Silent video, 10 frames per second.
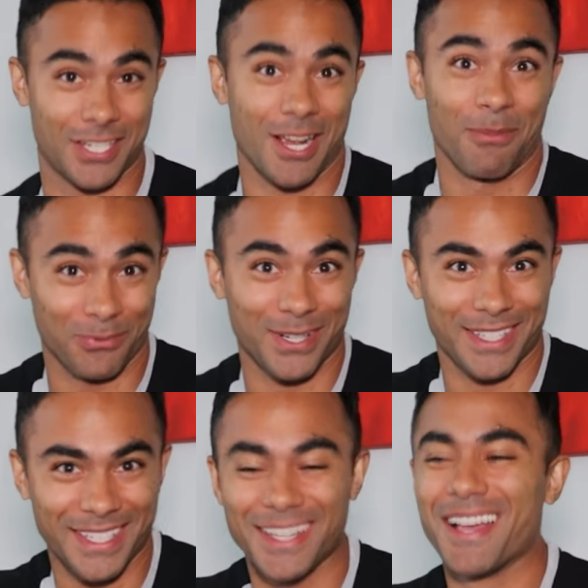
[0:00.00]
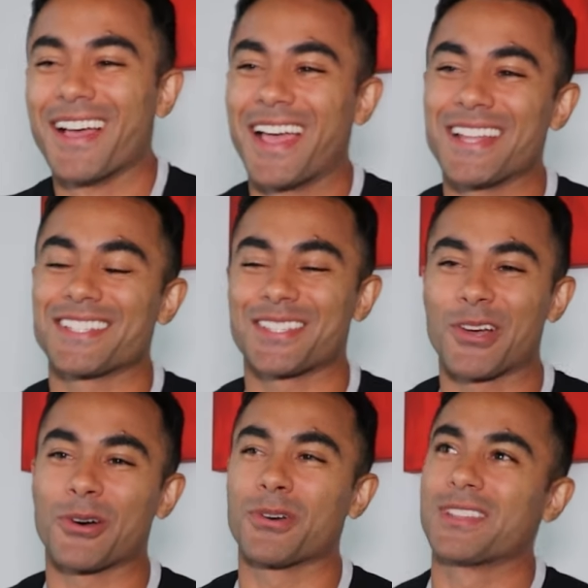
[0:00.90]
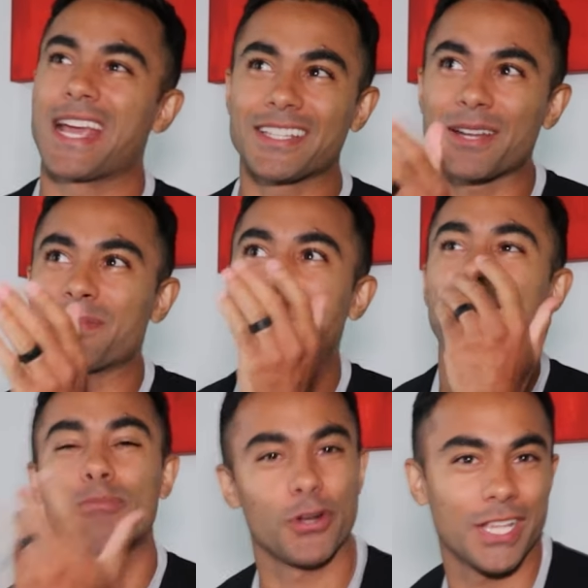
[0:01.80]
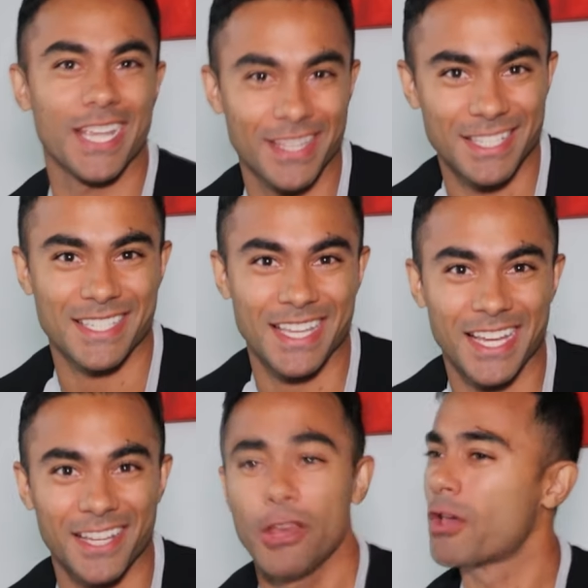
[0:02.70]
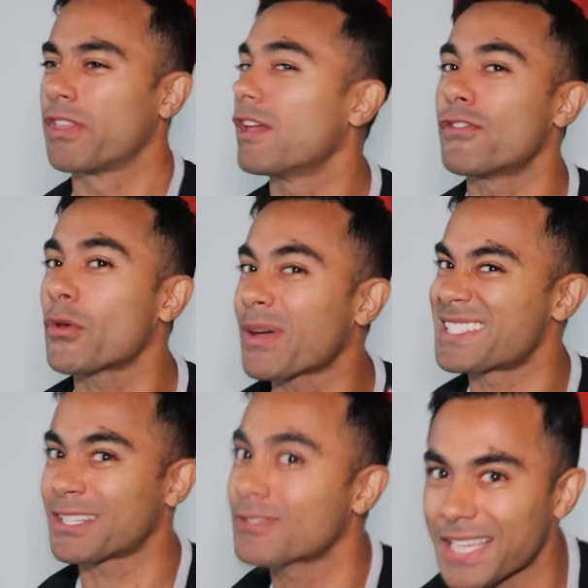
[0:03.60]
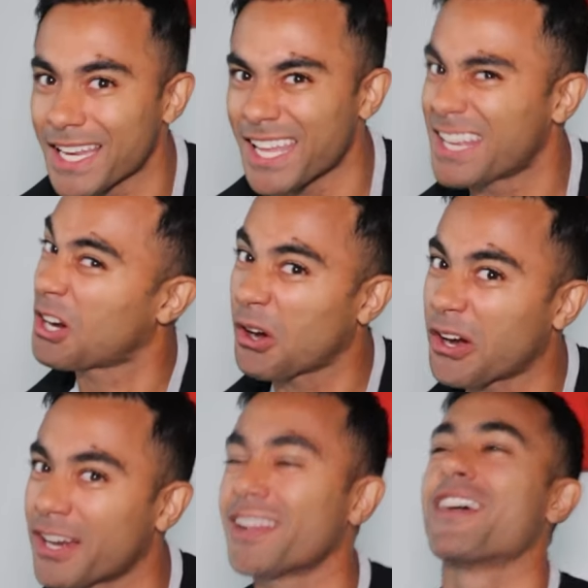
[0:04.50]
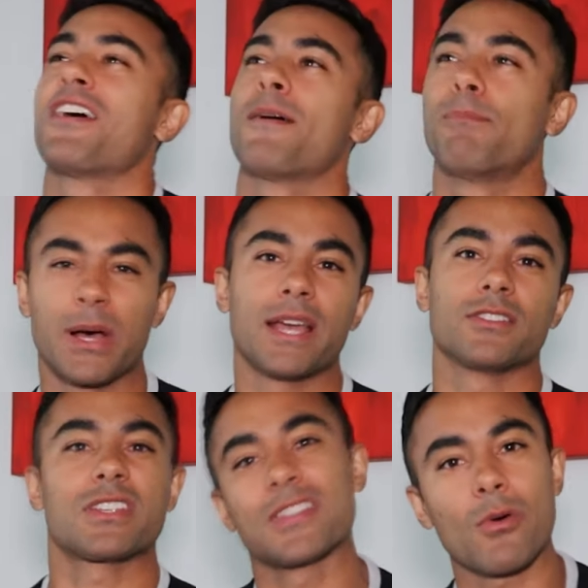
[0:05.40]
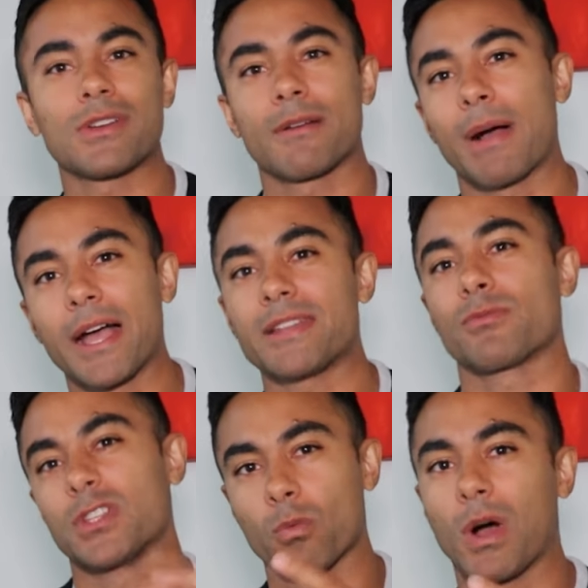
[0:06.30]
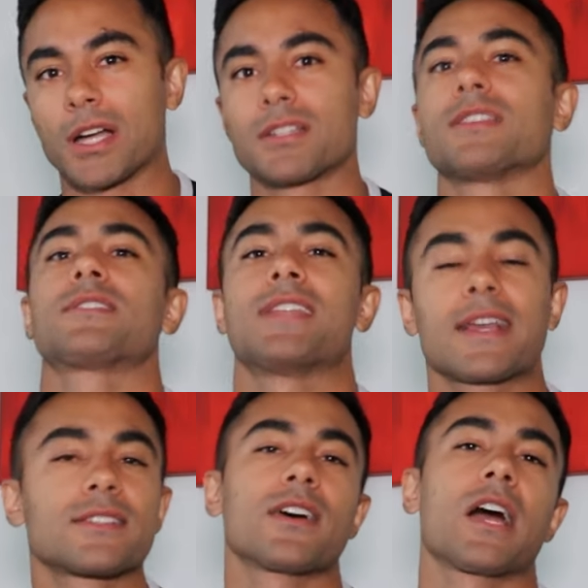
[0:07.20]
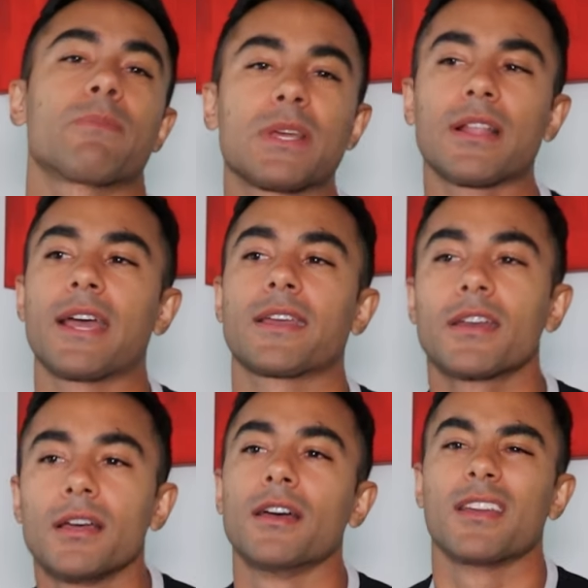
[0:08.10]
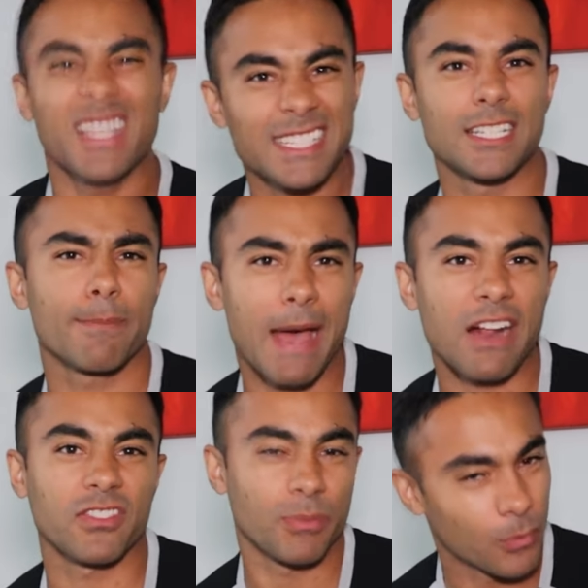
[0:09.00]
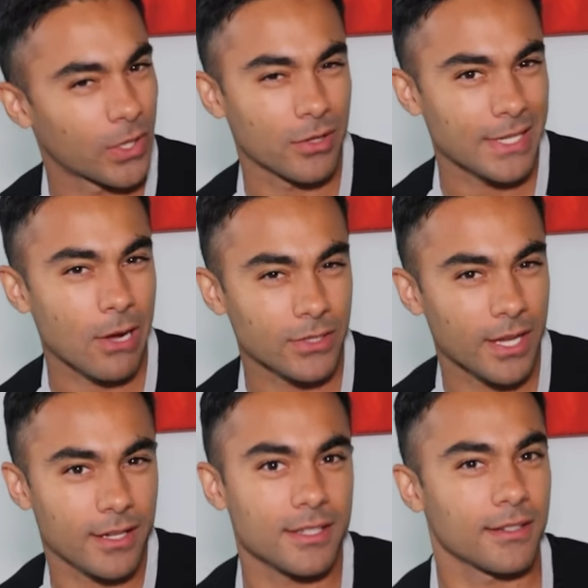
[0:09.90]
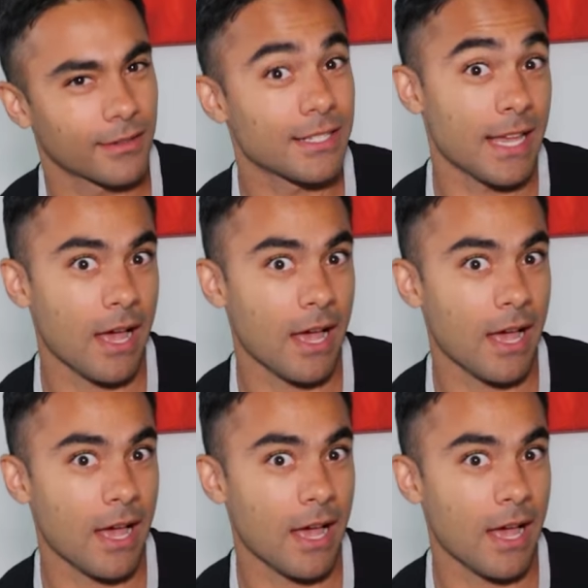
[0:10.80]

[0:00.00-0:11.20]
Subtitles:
jump really. And so they ended up not putting it in the scene, even though I still did it and it hurt. But just know in your mind, when you watch this next time, be like, he did a backflip in one of those outtakes, because it